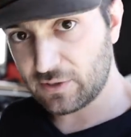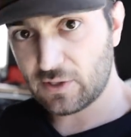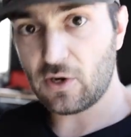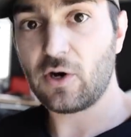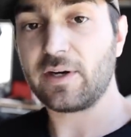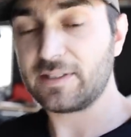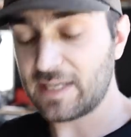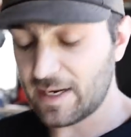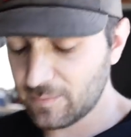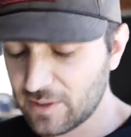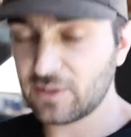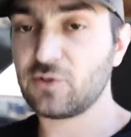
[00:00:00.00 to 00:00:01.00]
on the car. It's
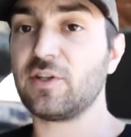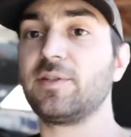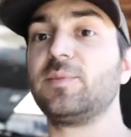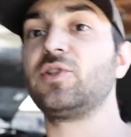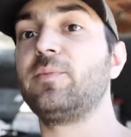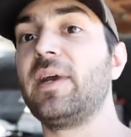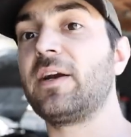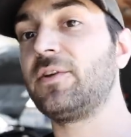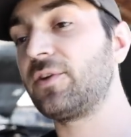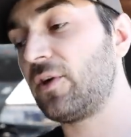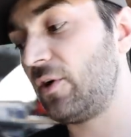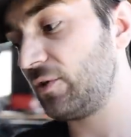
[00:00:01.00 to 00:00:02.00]
time to get the transmission back
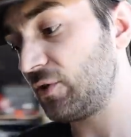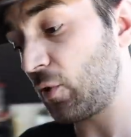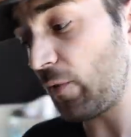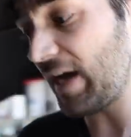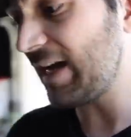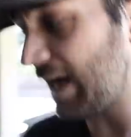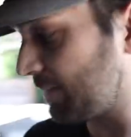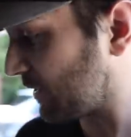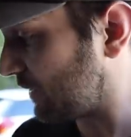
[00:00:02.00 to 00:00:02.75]
on the car. So the way I'm